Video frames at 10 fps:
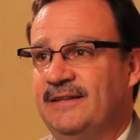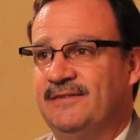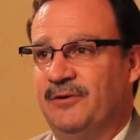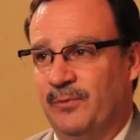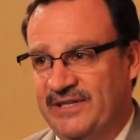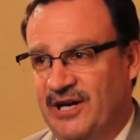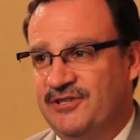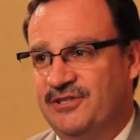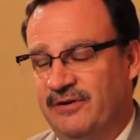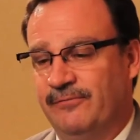it's the
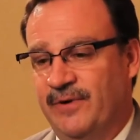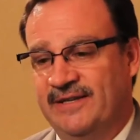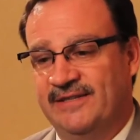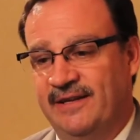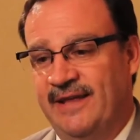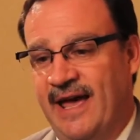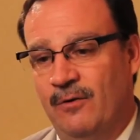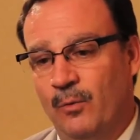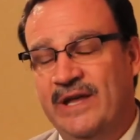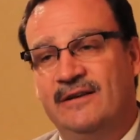reduction of risk, in
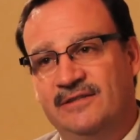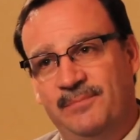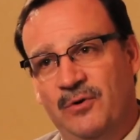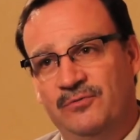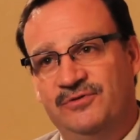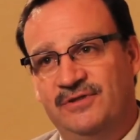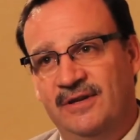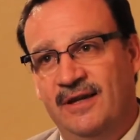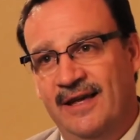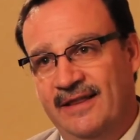that we expose
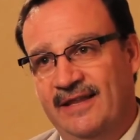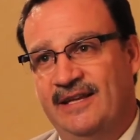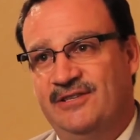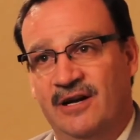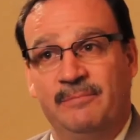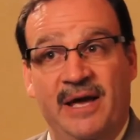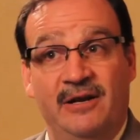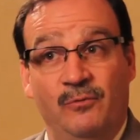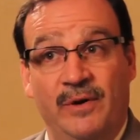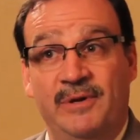these young men
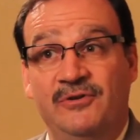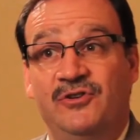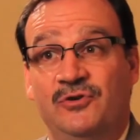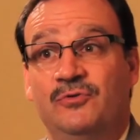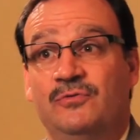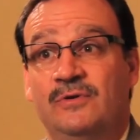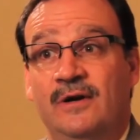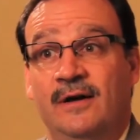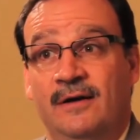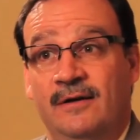and women to
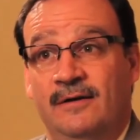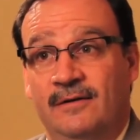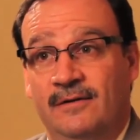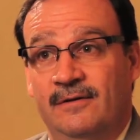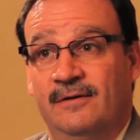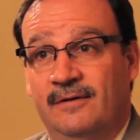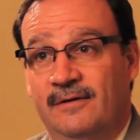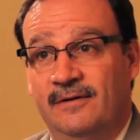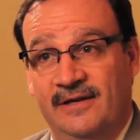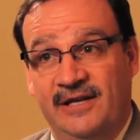
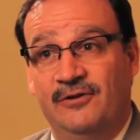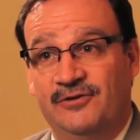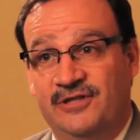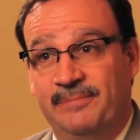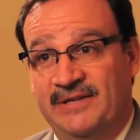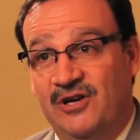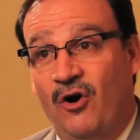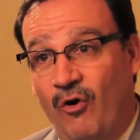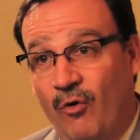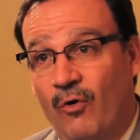the dealership as a
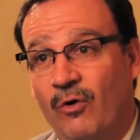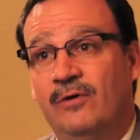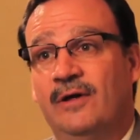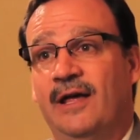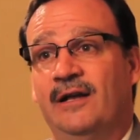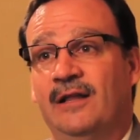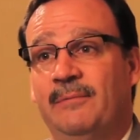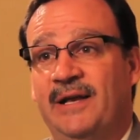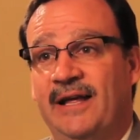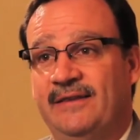whole and
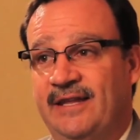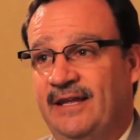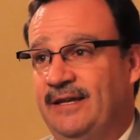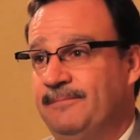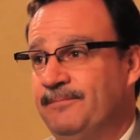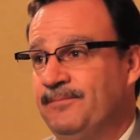eliminate the